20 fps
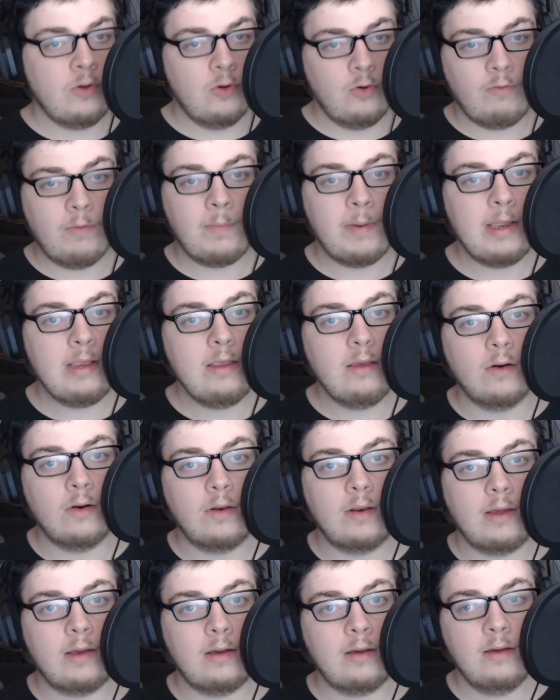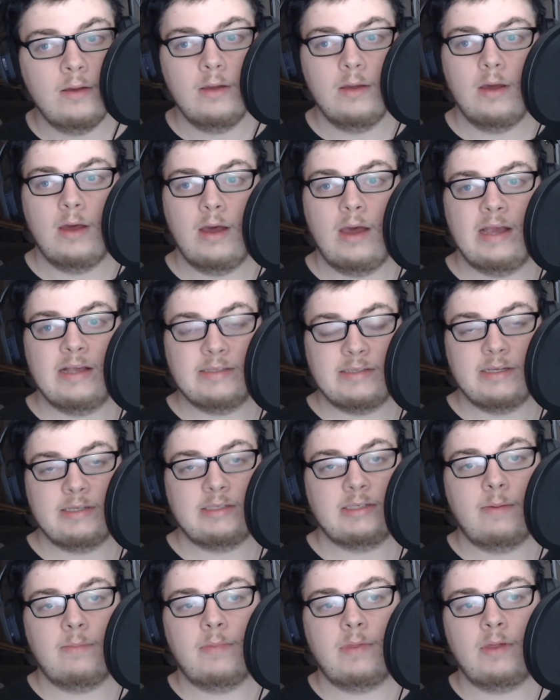opinion on it. Is this
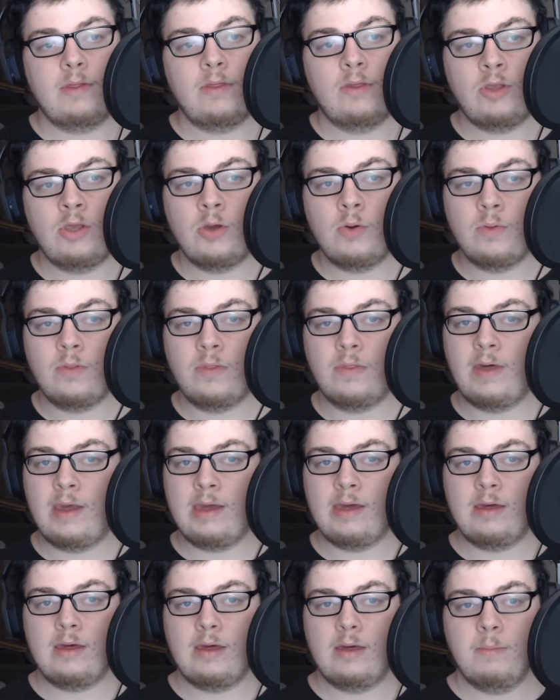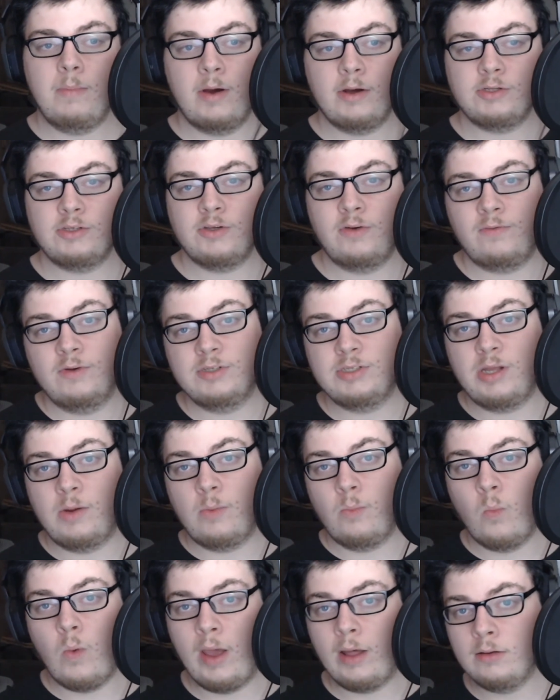something that you think Microsoft has
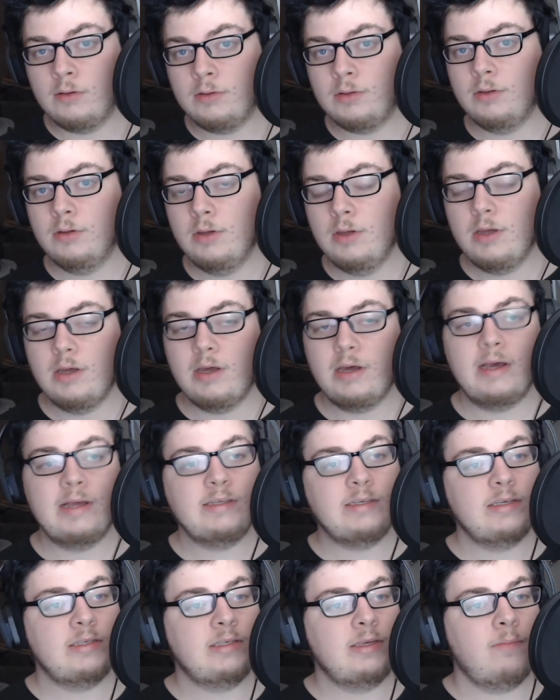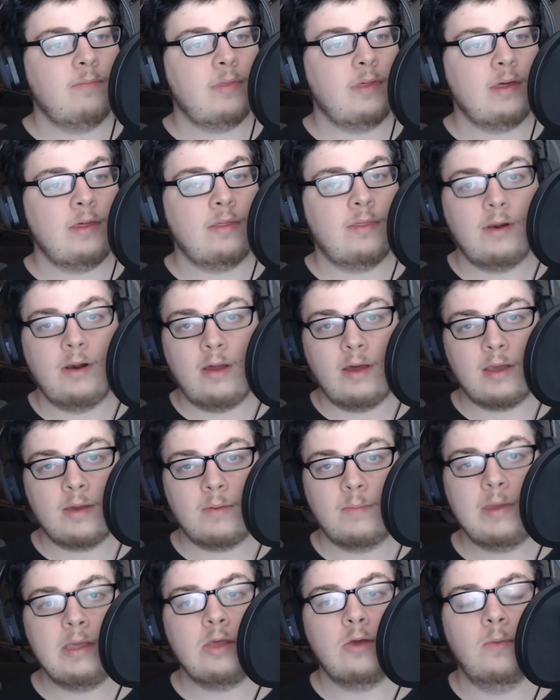done well? Is this something that, like
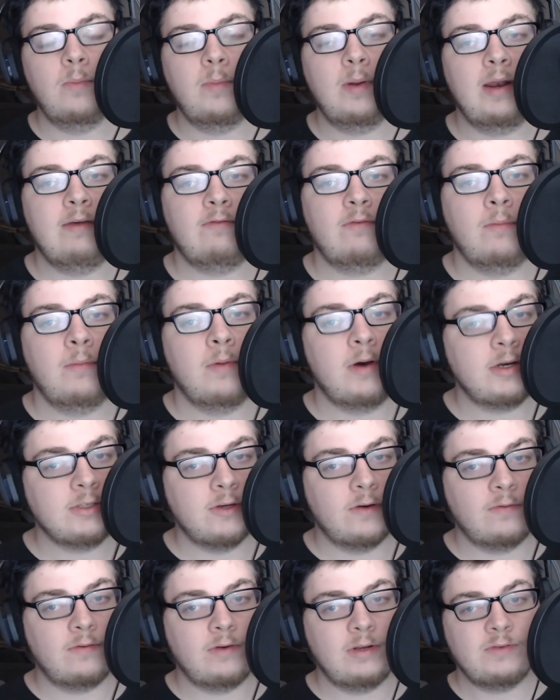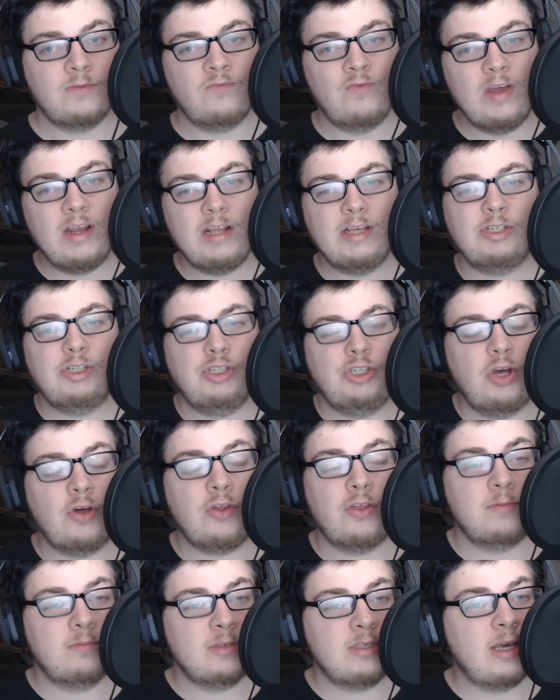me, you believe that Microsoft has really shot
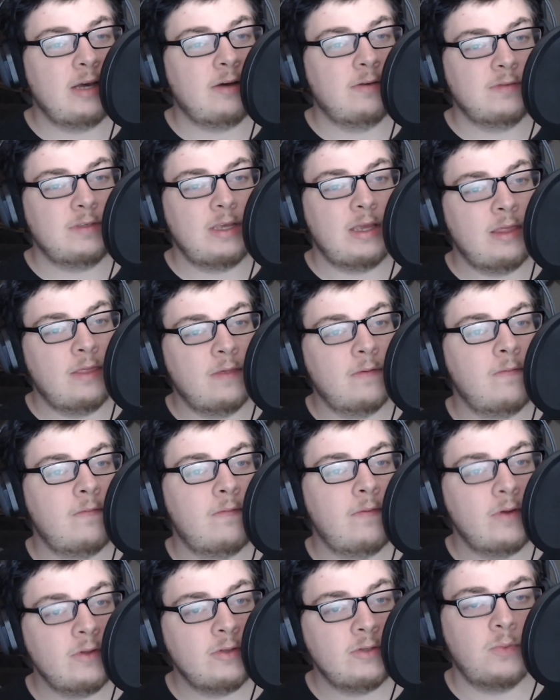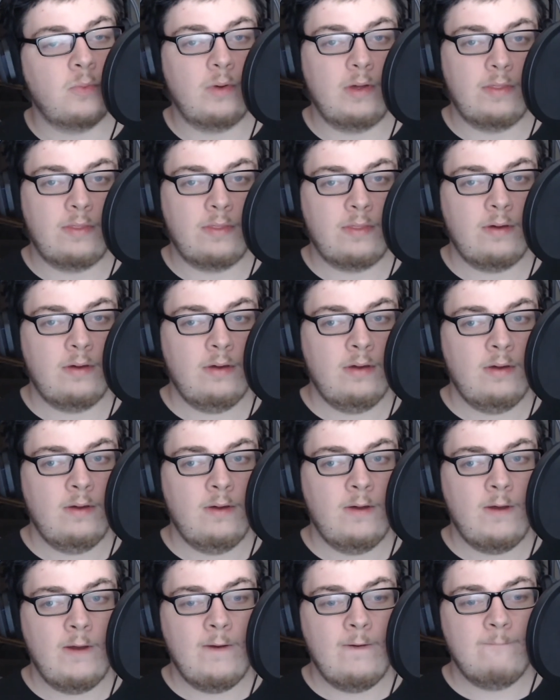themselves in the foot with?
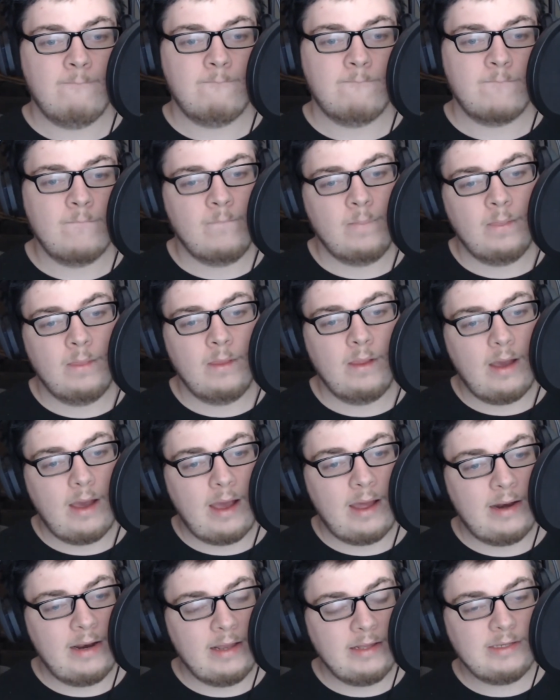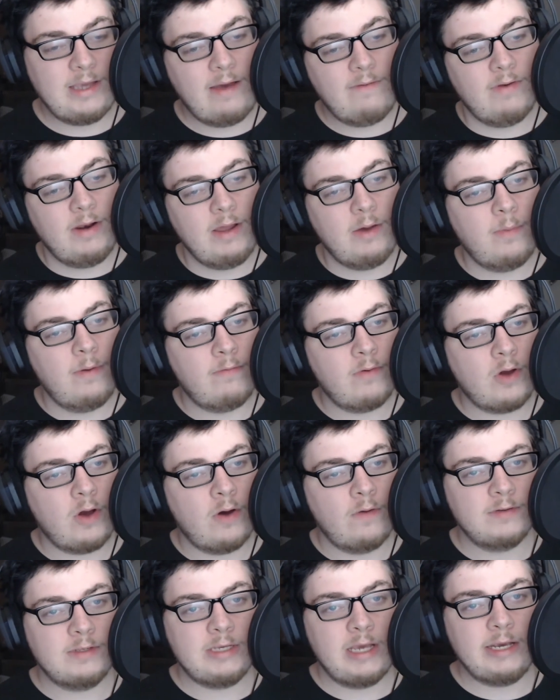And let's have a little bit of a
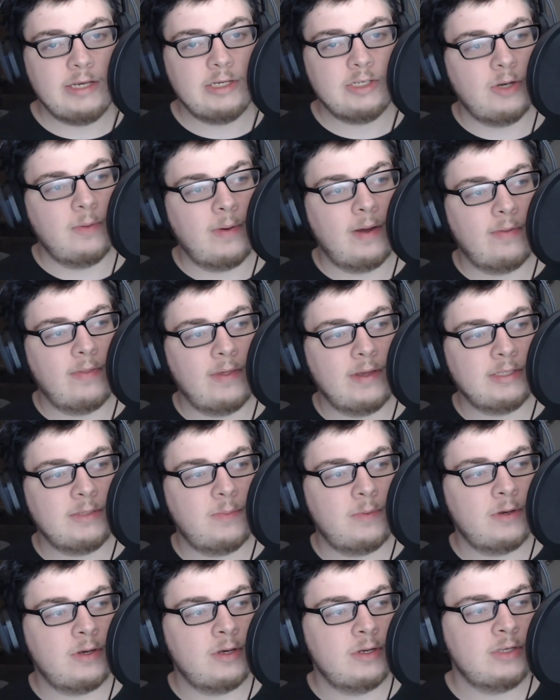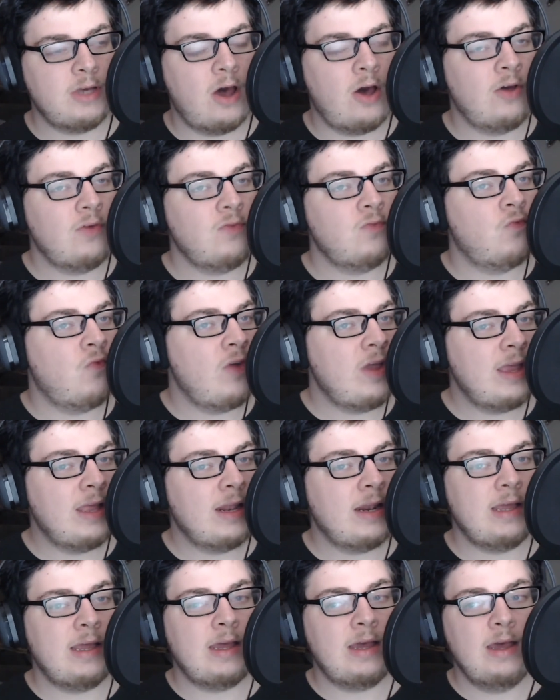conversation about this, because I
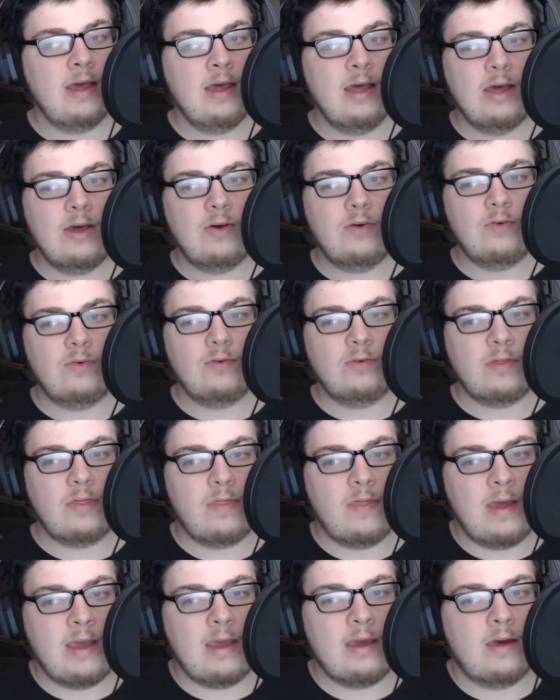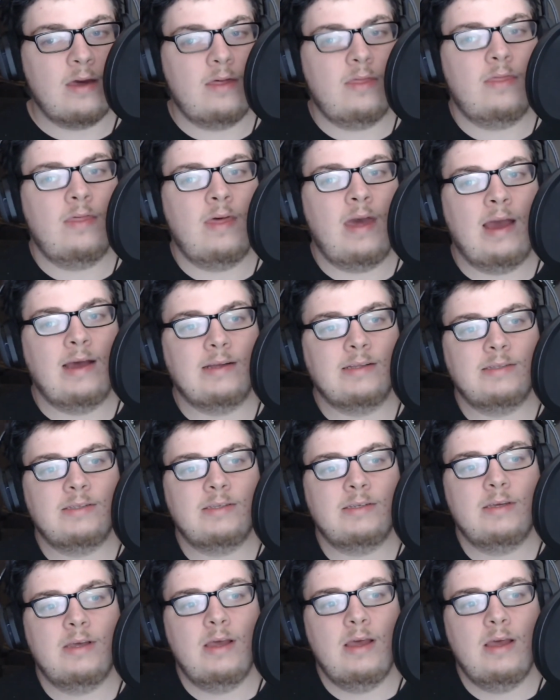really think that